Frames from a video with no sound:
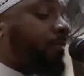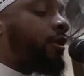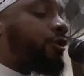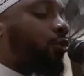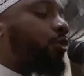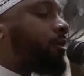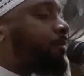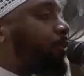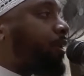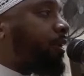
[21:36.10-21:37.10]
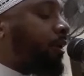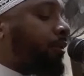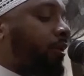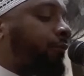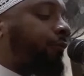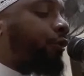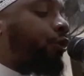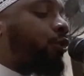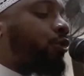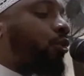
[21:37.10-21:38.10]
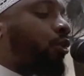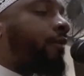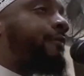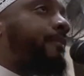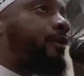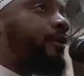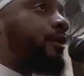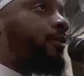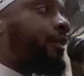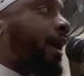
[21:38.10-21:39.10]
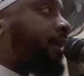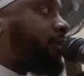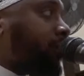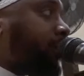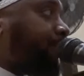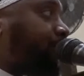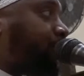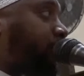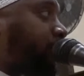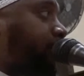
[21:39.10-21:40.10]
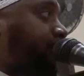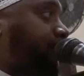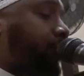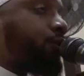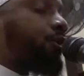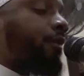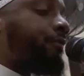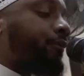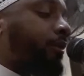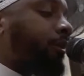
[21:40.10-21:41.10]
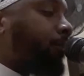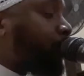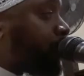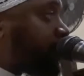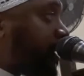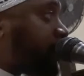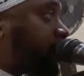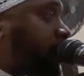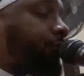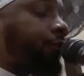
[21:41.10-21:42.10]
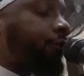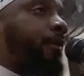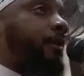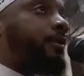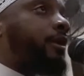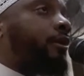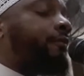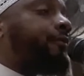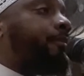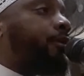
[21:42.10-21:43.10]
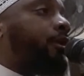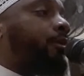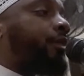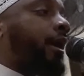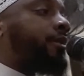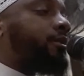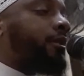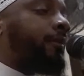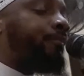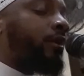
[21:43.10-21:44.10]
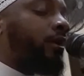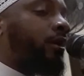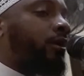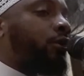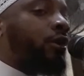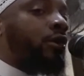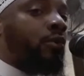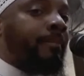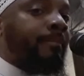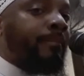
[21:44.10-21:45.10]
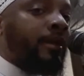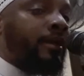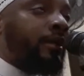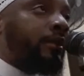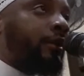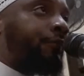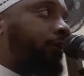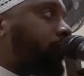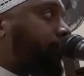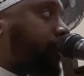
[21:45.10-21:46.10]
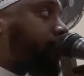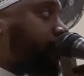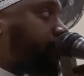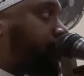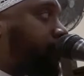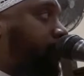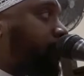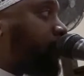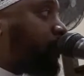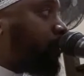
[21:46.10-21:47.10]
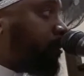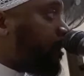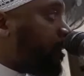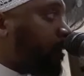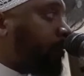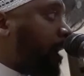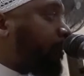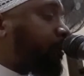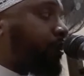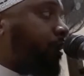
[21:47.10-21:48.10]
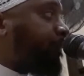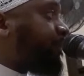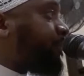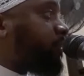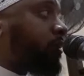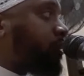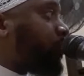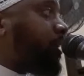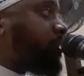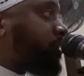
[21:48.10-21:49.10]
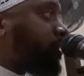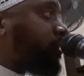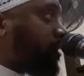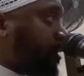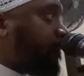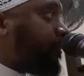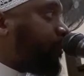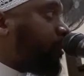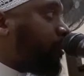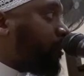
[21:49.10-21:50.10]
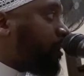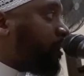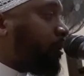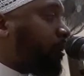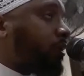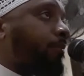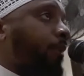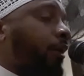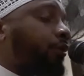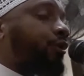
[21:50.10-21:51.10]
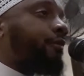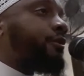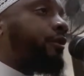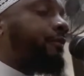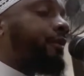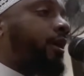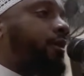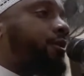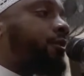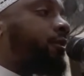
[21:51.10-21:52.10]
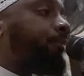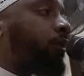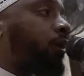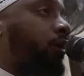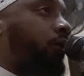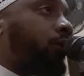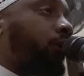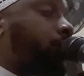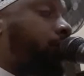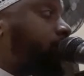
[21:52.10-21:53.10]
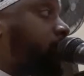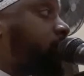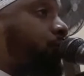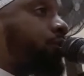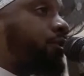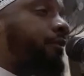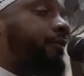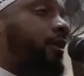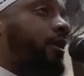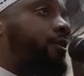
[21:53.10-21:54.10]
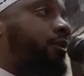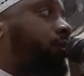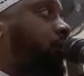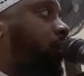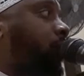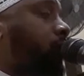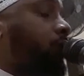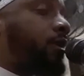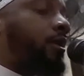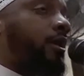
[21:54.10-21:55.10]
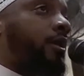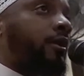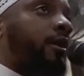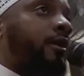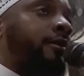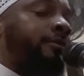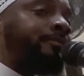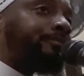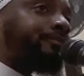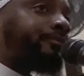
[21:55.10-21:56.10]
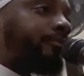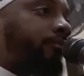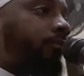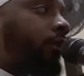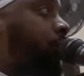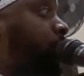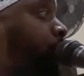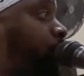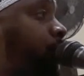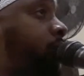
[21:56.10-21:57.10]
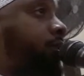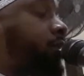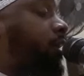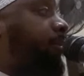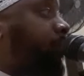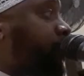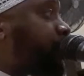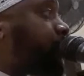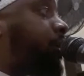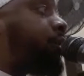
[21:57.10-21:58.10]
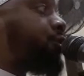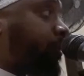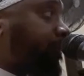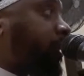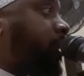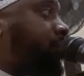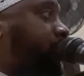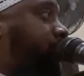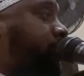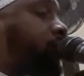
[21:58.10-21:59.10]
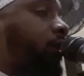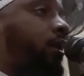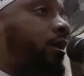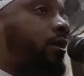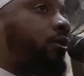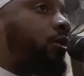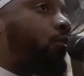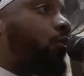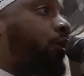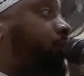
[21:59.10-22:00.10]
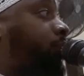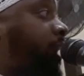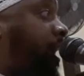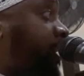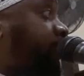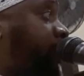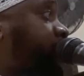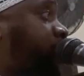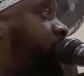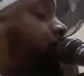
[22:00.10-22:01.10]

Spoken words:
So what's important now, for those who are familiar with IT, and then we're going to change gears. For the people that are familiar with IT, you can go in many different directions. You can do Microsoft suites, if you will, or get Microsoft certifications. You can get Cisco certifications. You can get Unix administrator certifications. You can work on database.